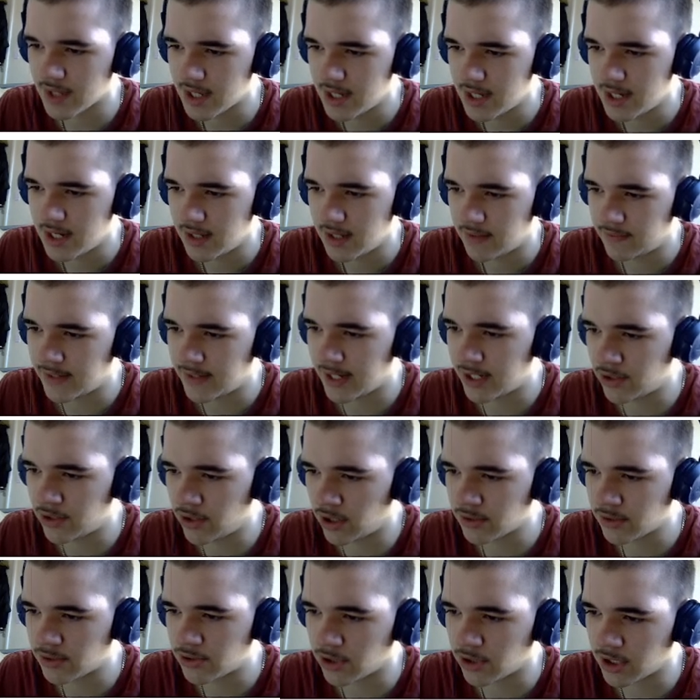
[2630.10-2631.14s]
They do not
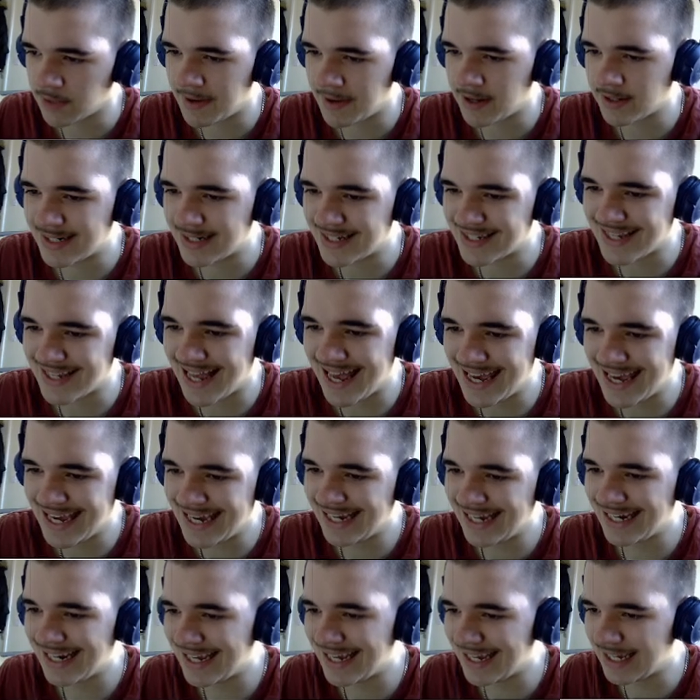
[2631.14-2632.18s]
talk about
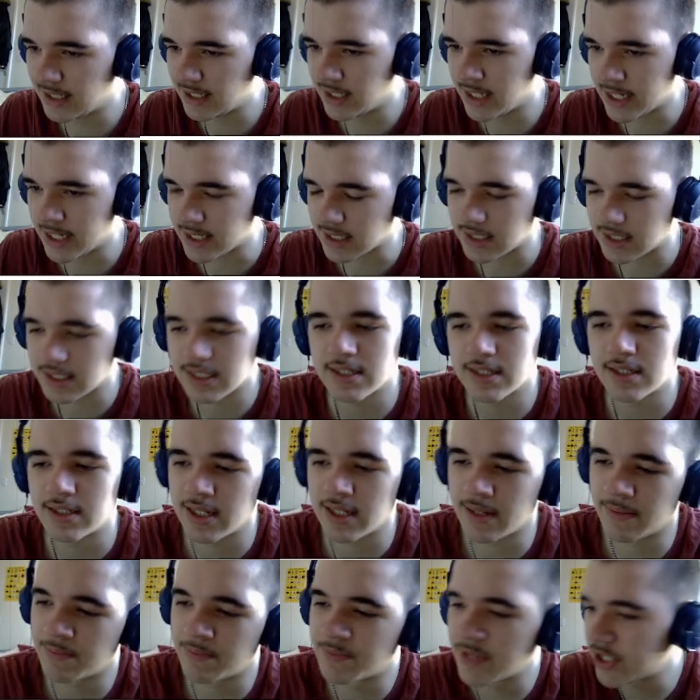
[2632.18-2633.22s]
designing. Yes, the
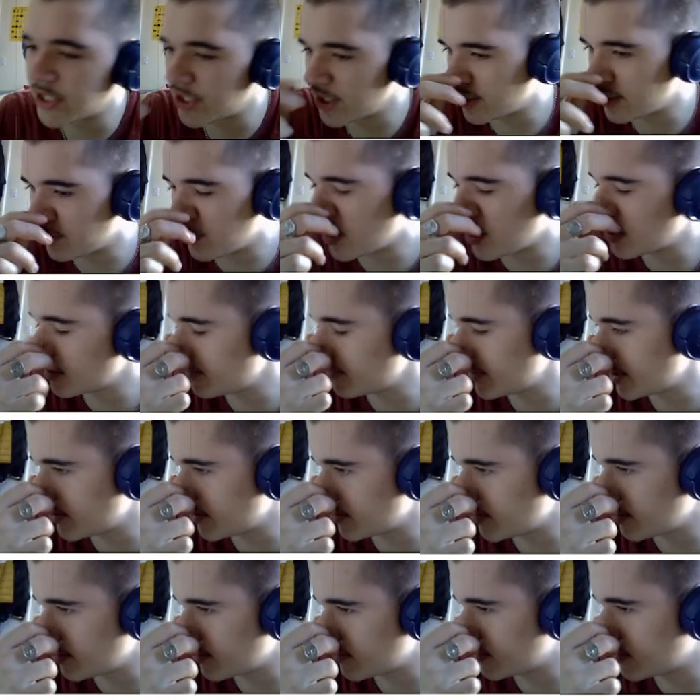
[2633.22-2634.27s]
implementation. Well, I mean,
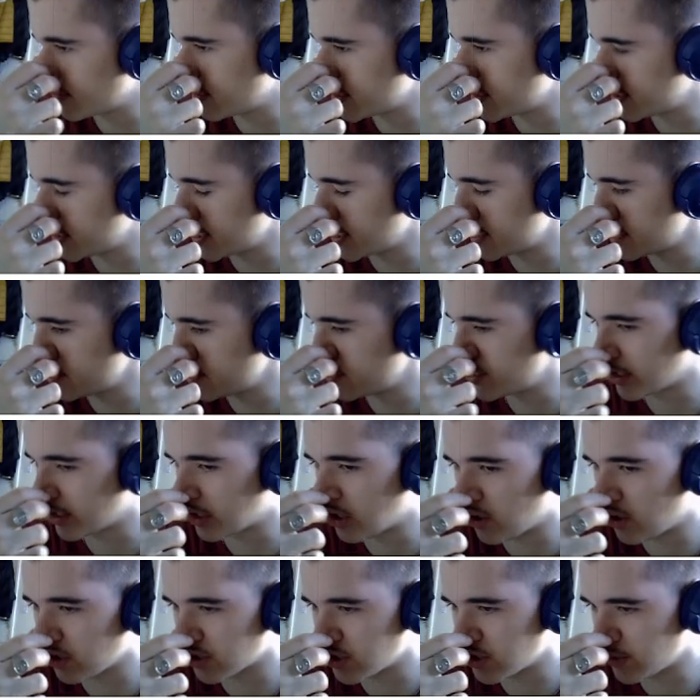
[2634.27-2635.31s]
this is using a
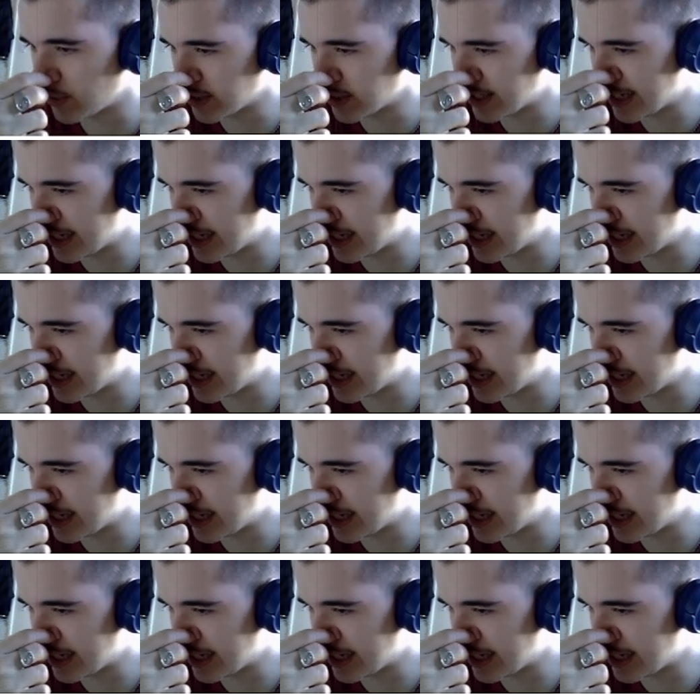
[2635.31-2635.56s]
LOX though, isn't it?